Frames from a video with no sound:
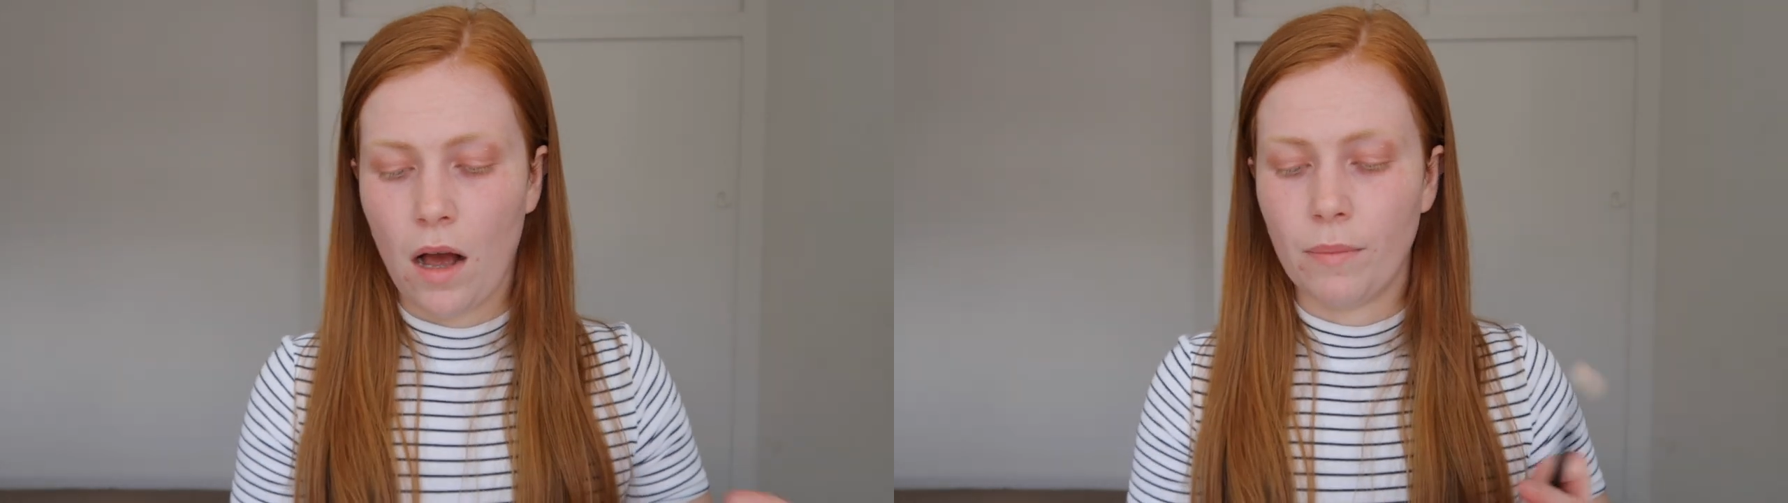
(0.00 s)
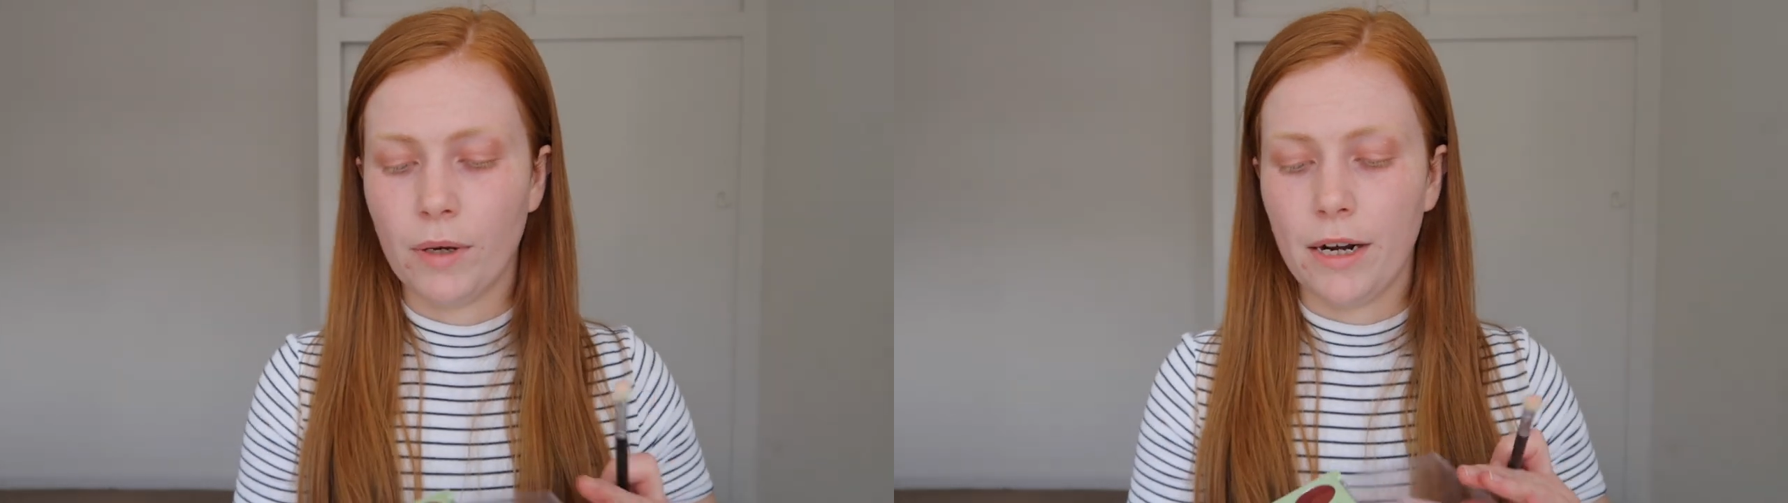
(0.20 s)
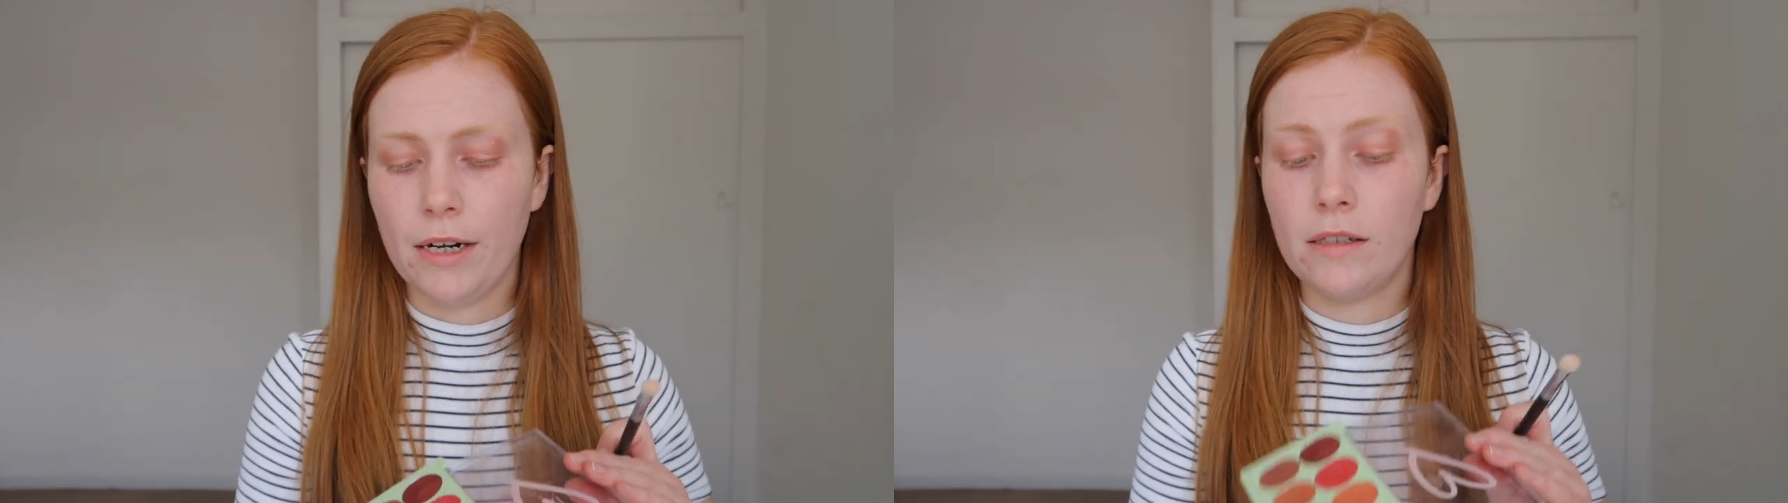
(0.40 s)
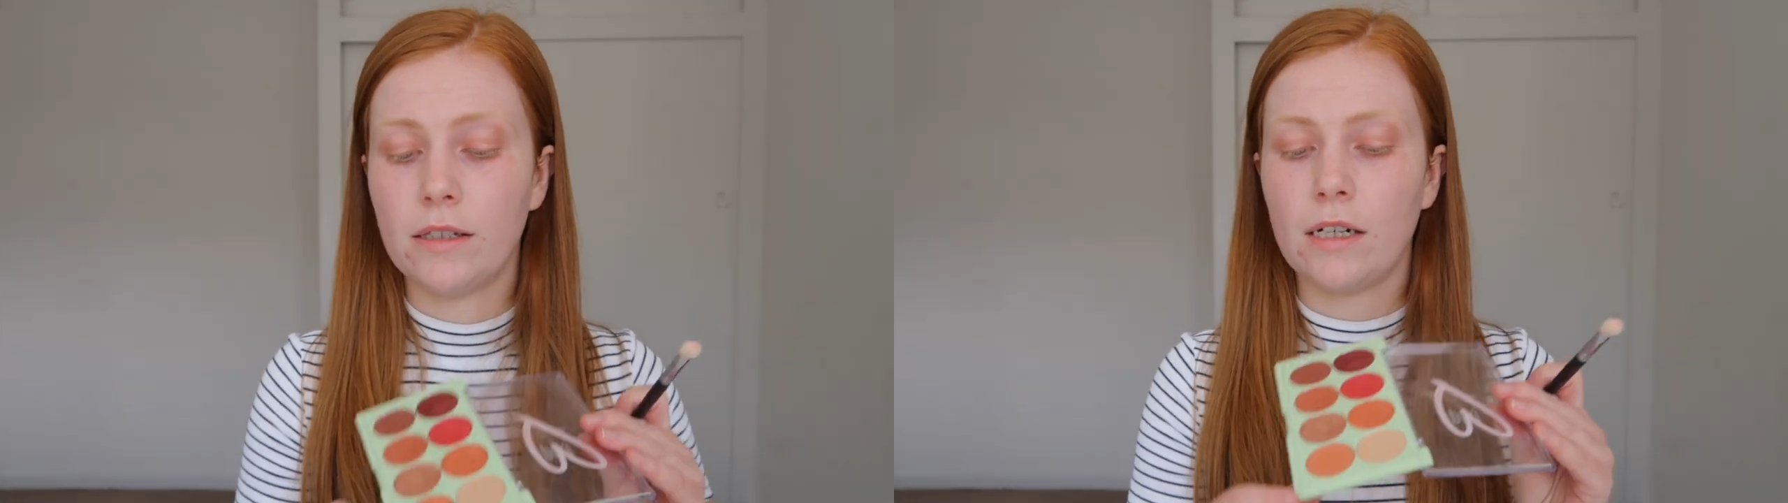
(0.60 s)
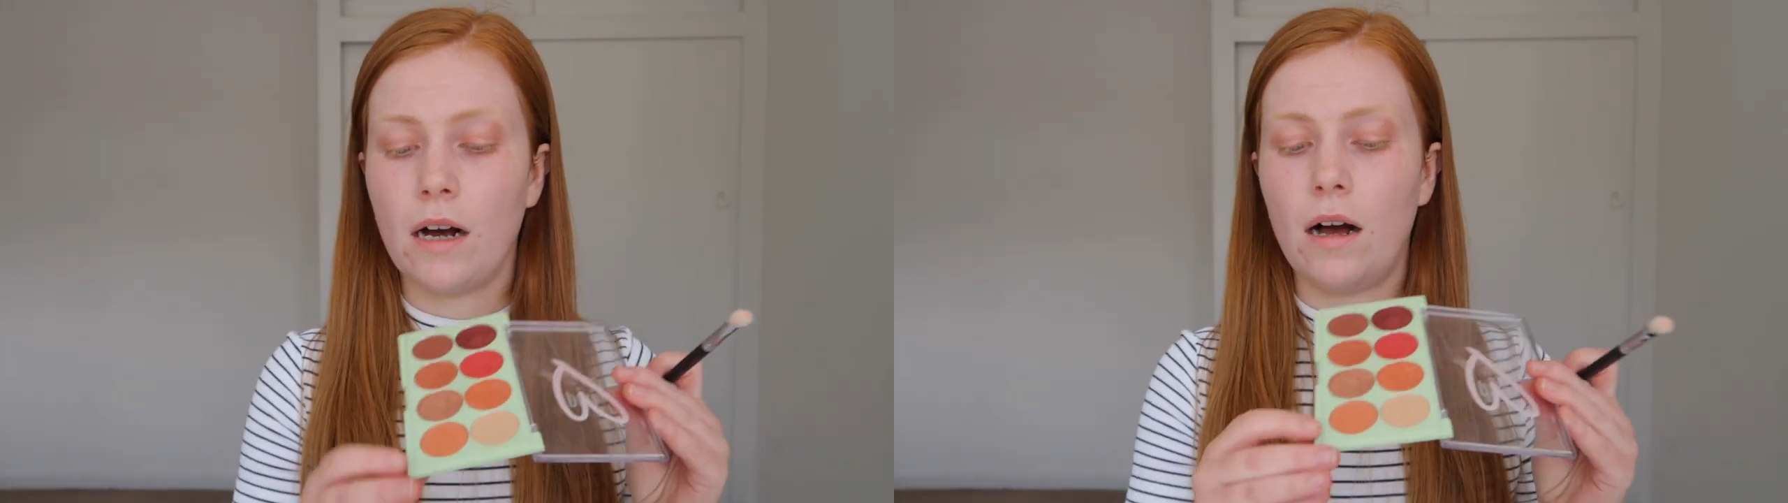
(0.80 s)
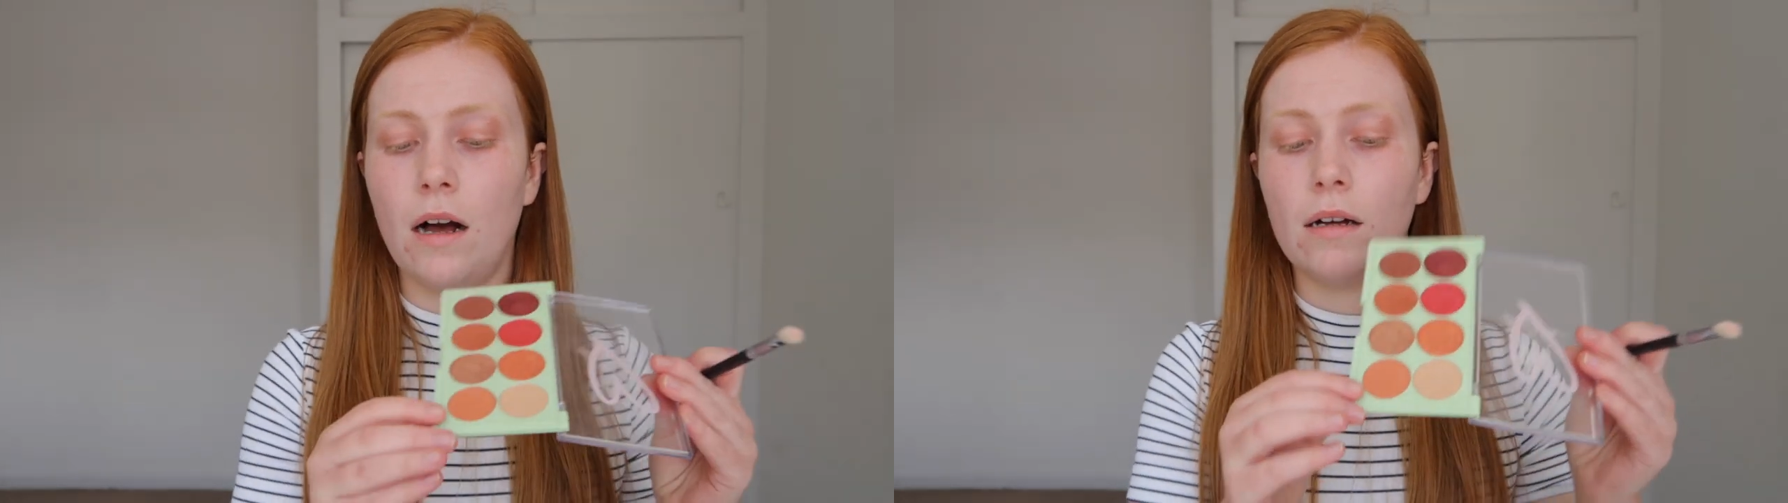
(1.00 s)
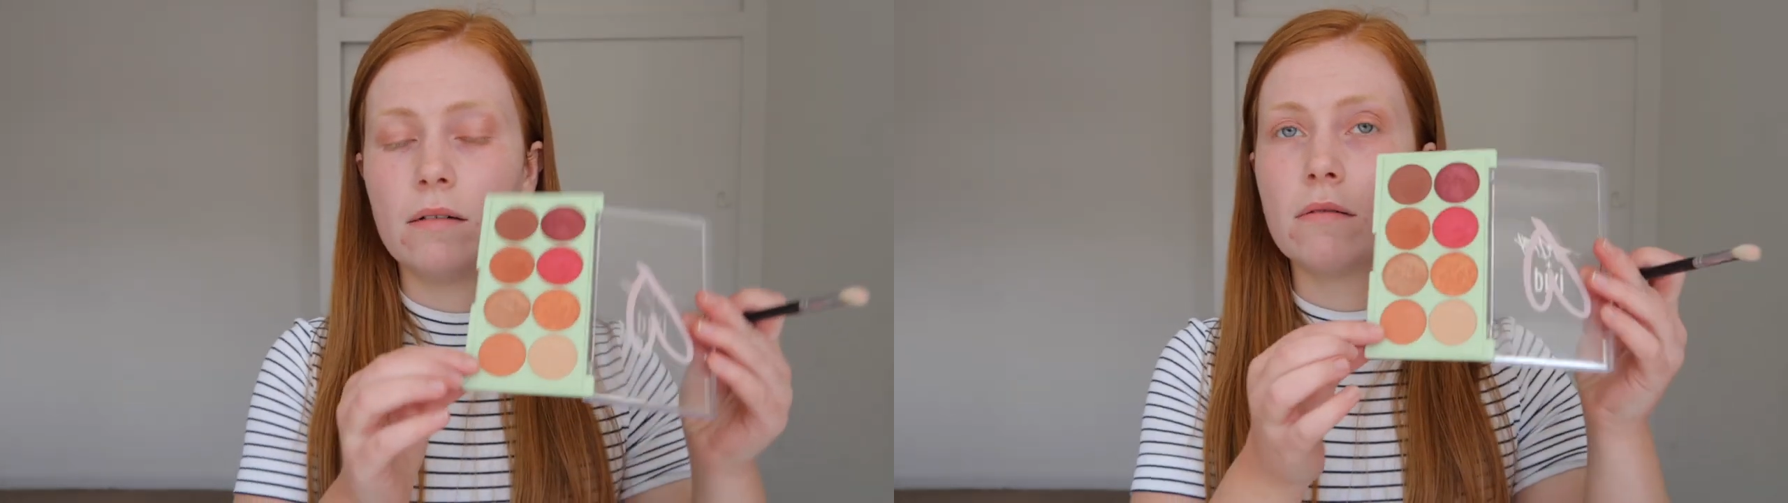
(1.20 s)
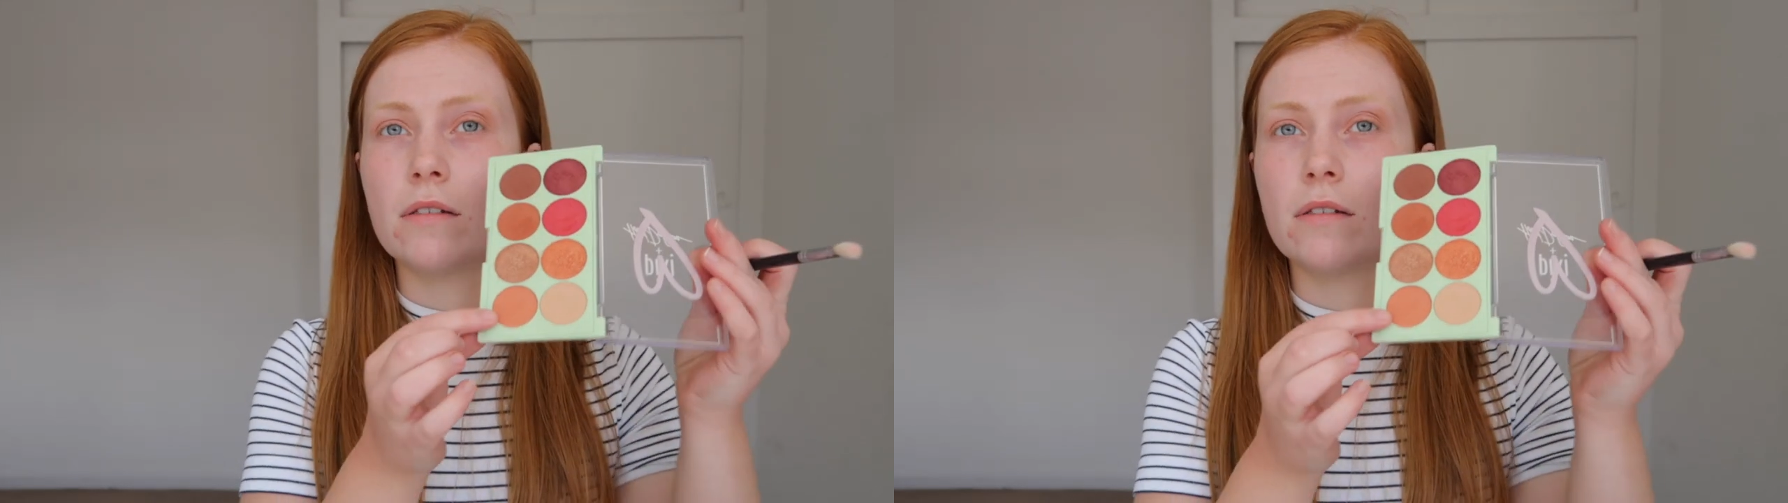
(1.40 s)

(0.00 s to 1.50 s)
I'm gonna start